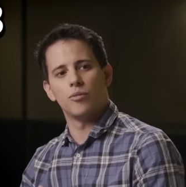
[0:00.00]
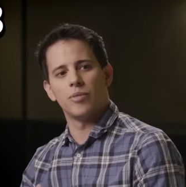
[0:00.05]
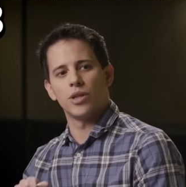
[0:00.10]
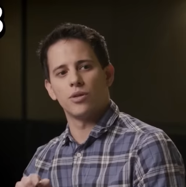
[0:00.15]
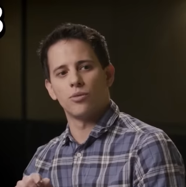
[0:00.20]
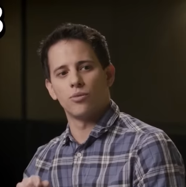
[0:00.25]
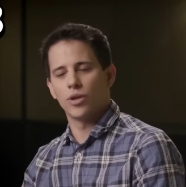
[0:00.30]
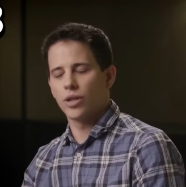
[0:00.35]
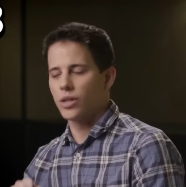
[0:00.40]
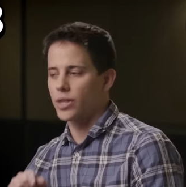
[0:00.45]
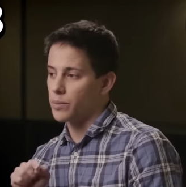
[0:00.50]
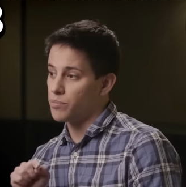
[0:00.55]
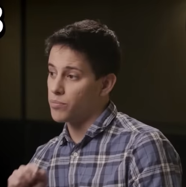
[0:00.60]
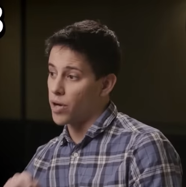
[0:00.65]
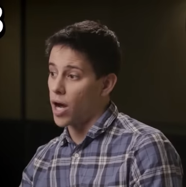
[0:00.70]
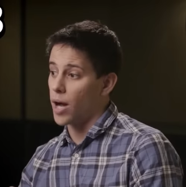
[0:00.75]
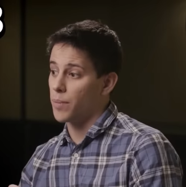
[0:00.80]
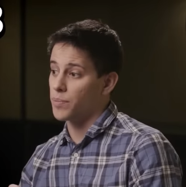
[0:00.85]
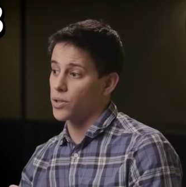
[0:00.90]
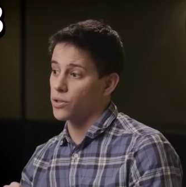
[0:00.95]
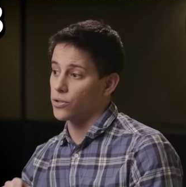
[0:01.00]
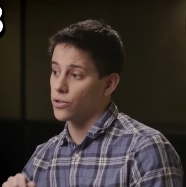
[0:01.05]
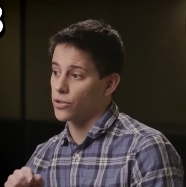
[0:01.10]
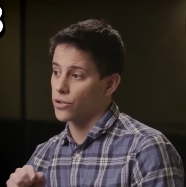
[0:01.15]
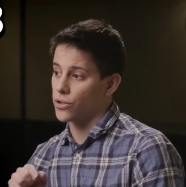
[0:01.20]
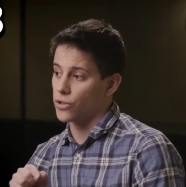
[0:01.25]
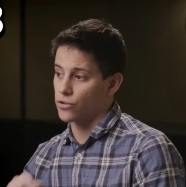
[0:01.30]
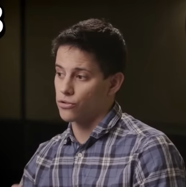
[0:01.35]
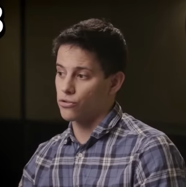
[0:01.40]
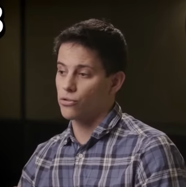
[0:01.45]
as he was looking for
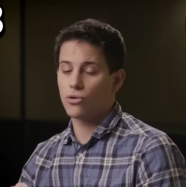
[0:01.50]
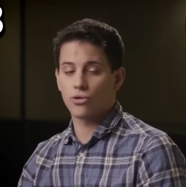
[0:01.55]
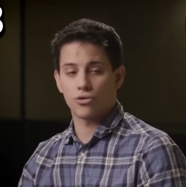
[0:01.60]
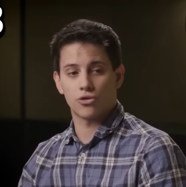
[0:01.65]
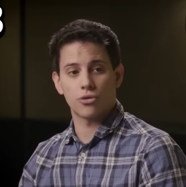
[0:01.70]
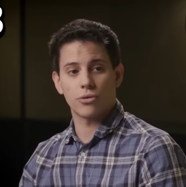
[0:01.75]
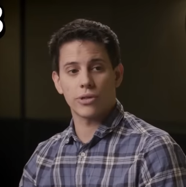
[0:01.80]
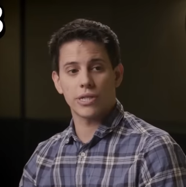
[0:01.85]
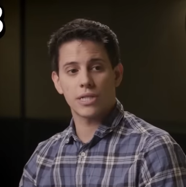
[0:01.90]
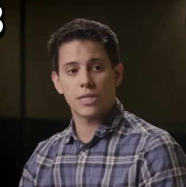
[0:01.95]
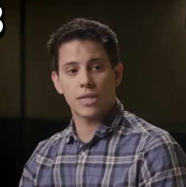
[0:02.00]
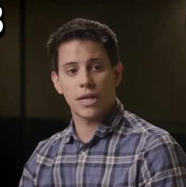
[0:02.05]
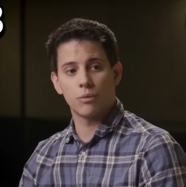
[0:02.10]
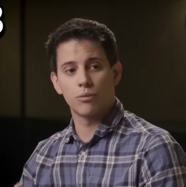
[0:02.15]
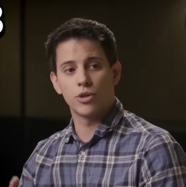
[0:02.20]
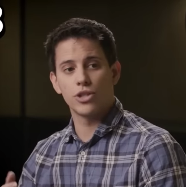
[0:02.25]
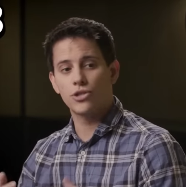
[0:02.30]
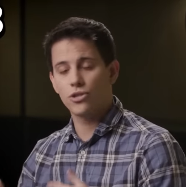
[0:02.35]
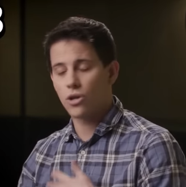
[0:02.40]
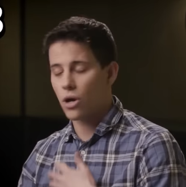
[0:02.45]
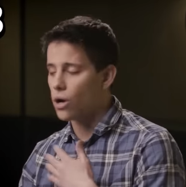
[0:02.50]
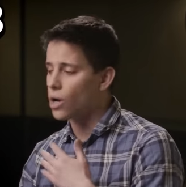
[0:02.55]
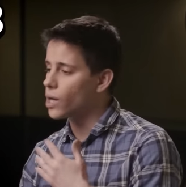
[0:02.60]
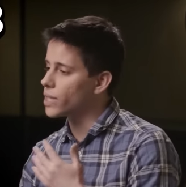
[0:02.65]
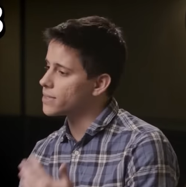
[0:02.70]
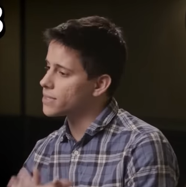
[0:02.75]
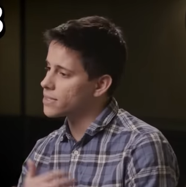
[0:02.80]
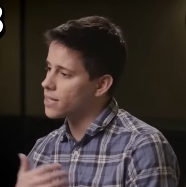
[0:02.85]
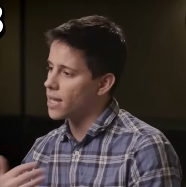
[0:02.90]
suggestions on what to call them.